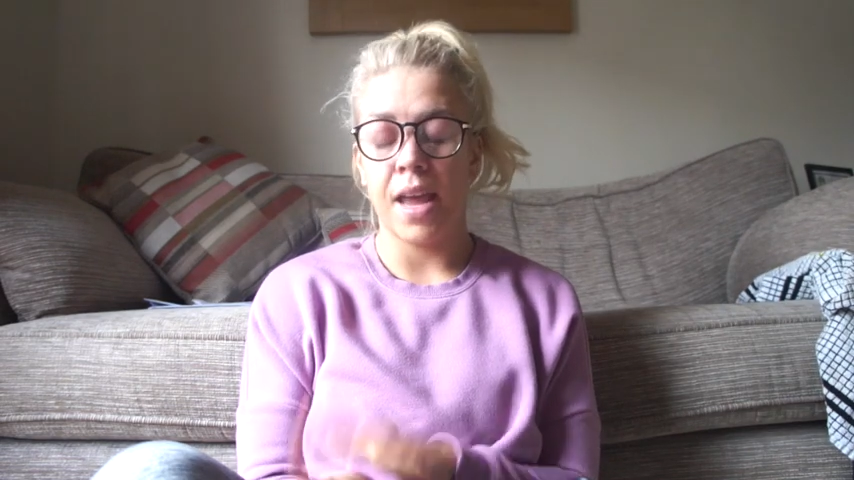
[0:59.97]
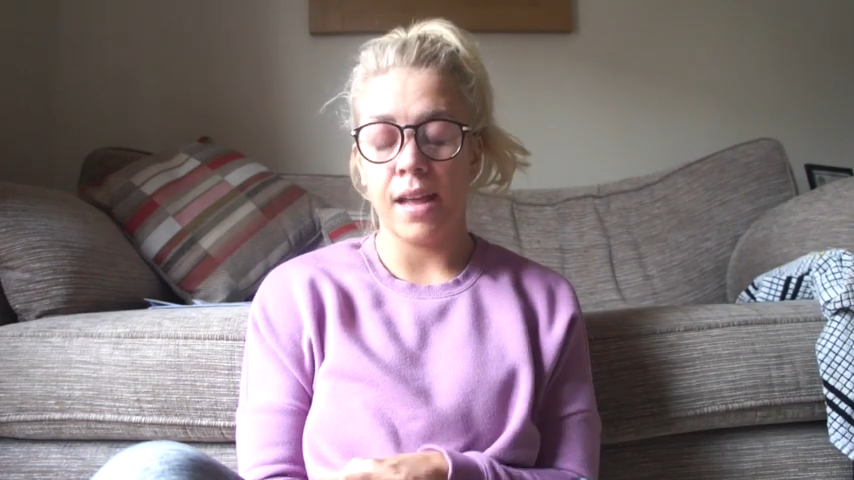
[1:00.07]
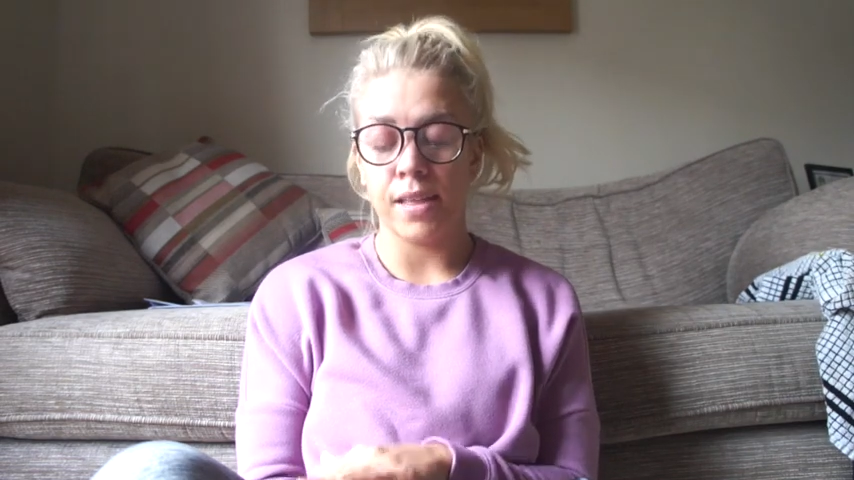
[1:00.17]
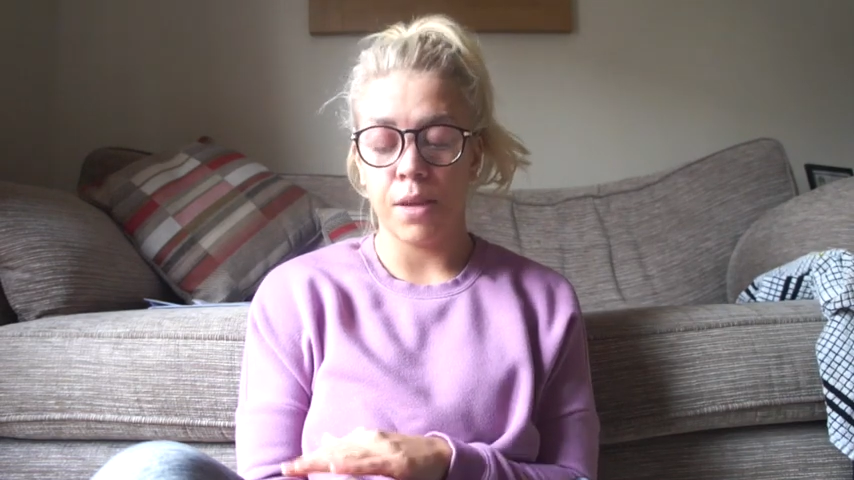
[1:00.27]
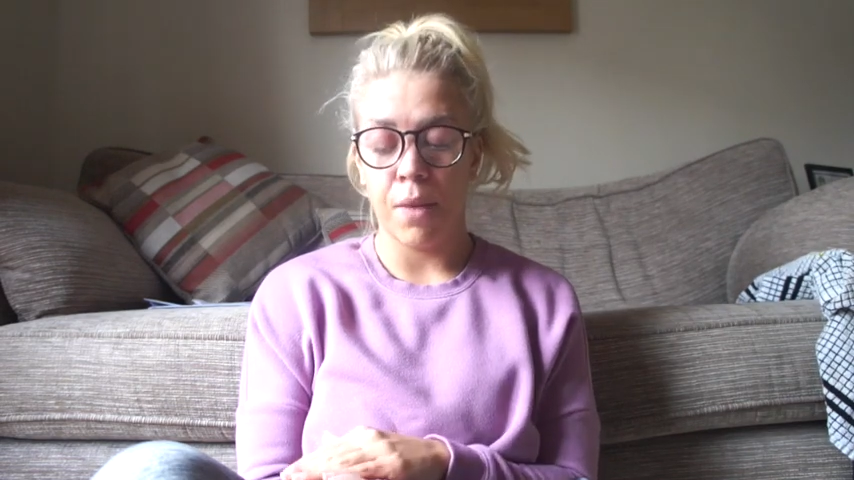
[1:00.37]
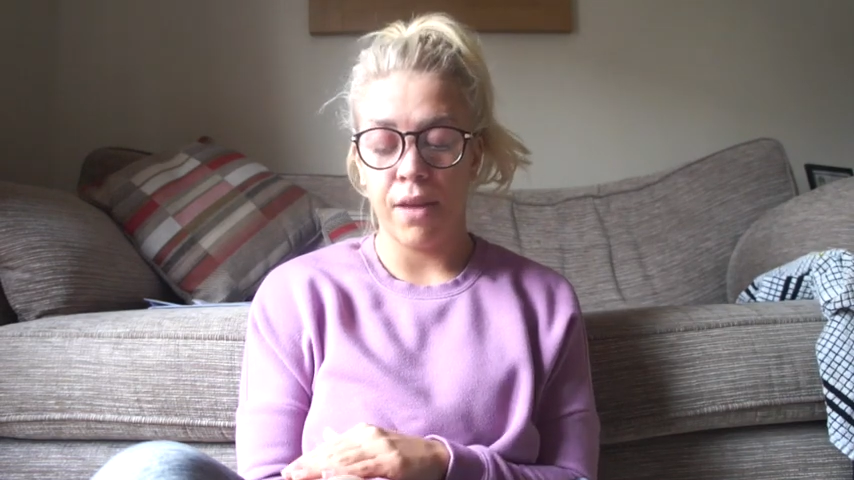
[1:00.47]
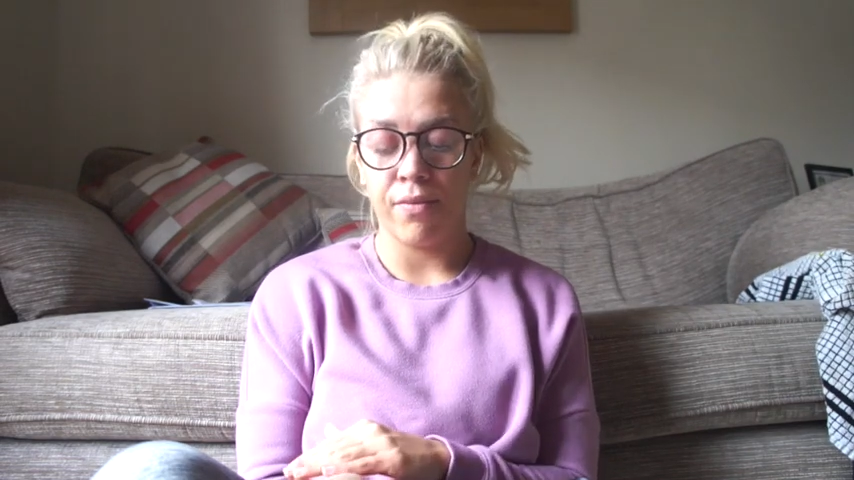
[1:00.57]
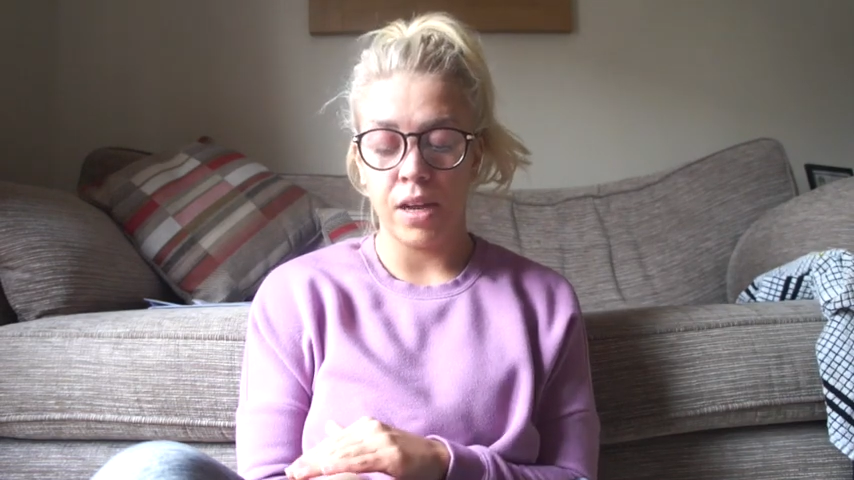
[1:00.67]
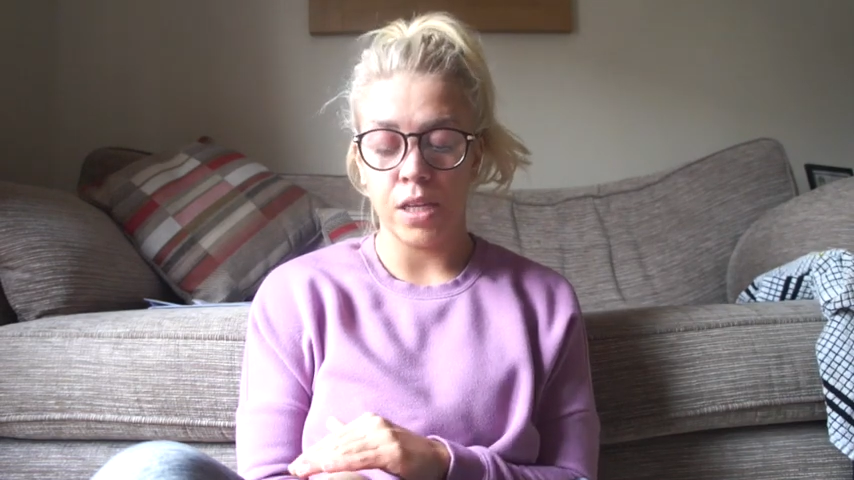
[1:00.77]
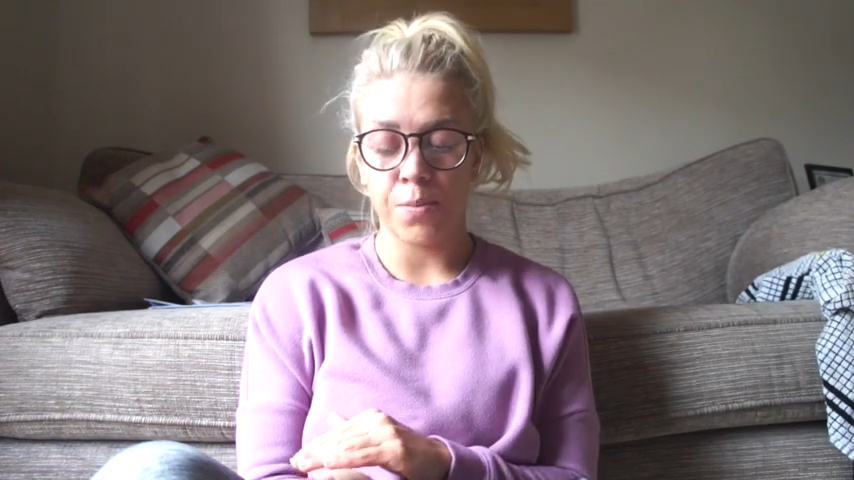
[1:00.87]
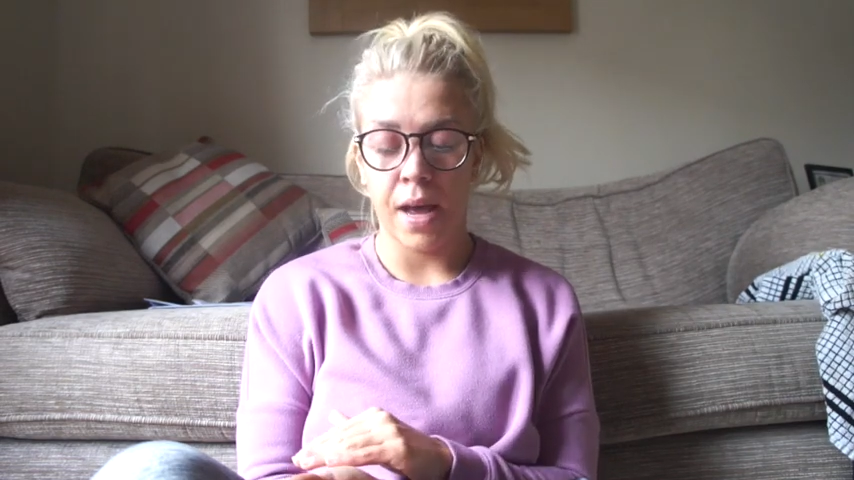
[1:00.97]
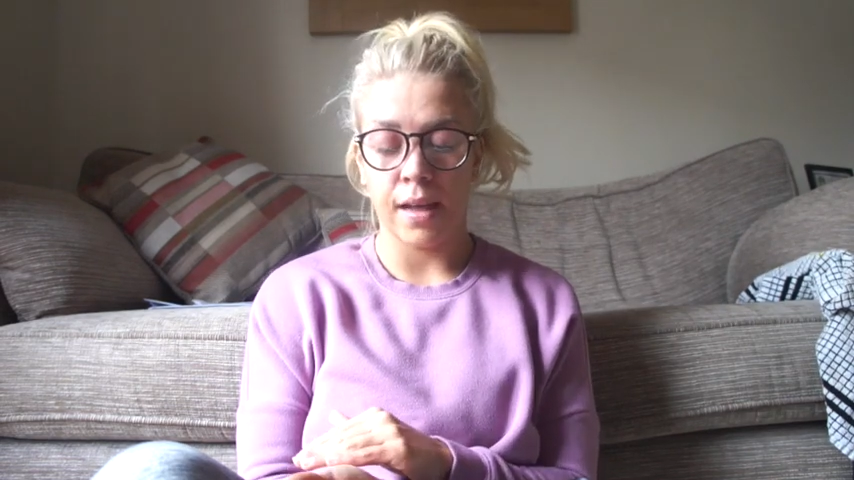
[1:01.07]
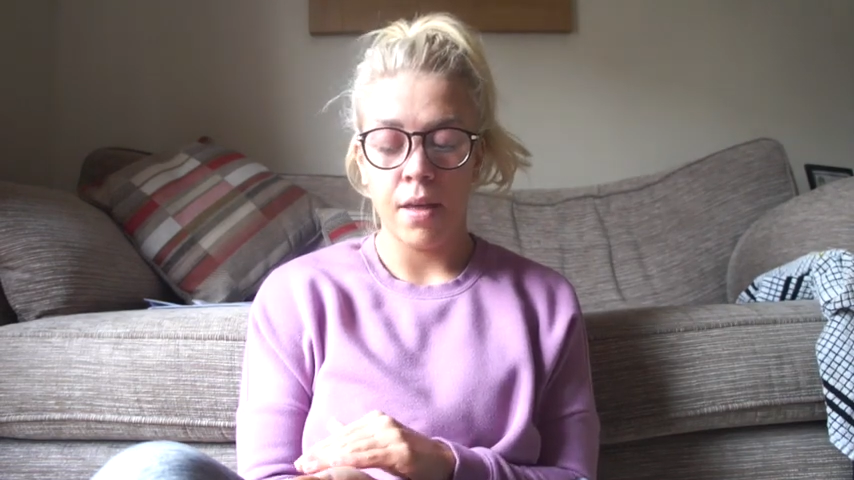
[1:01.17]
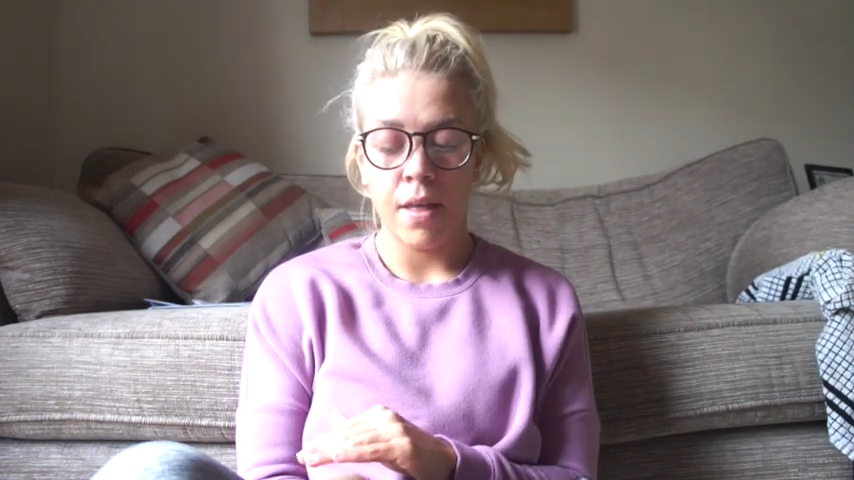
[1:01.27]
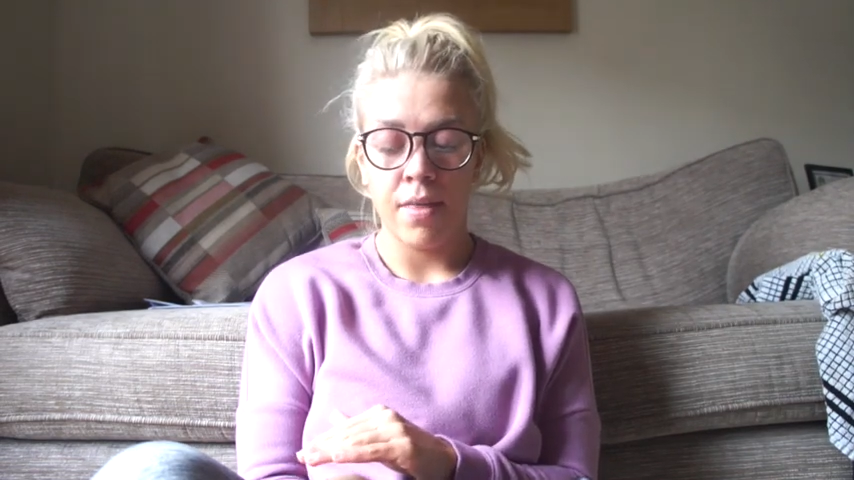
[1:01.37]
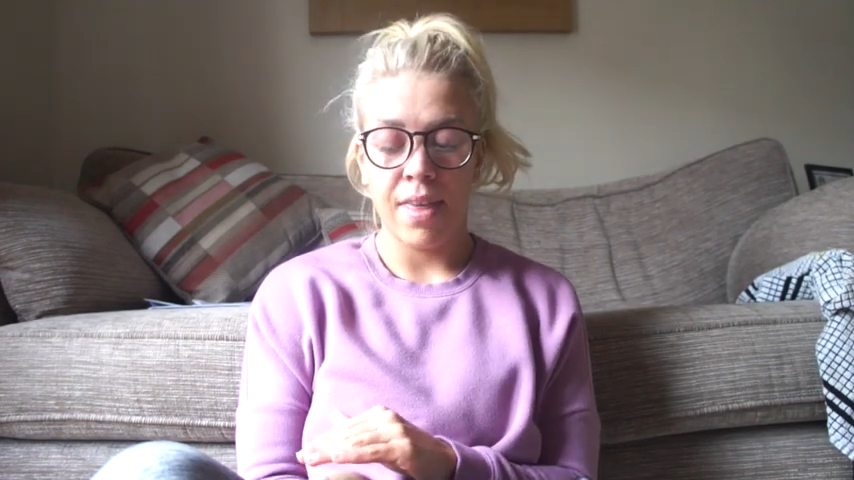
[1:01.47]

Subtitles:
nailed it, MyFitnessPal.